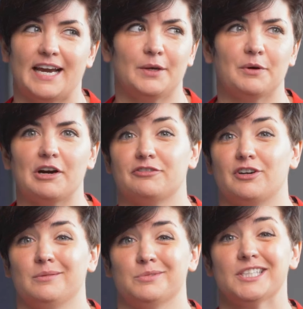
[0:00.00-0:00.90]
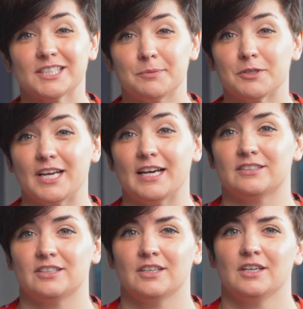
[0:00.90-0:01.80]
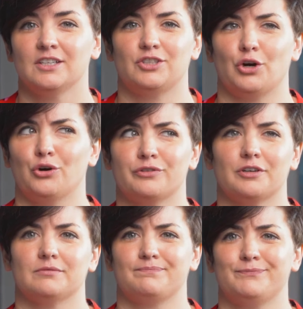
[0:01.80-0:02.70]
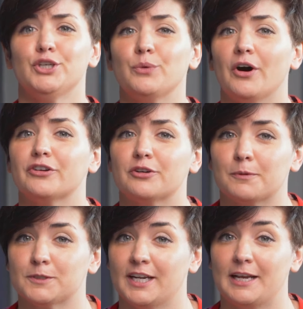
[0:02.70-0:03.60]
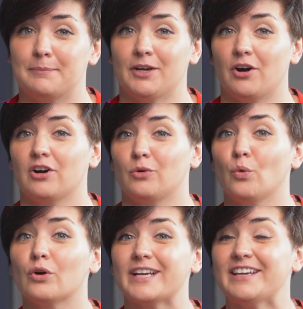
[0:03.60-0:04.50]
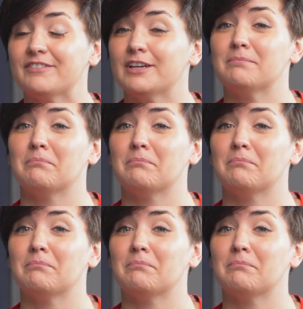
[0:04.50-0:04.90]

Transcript: anywhere from 6% to over 200% APR or even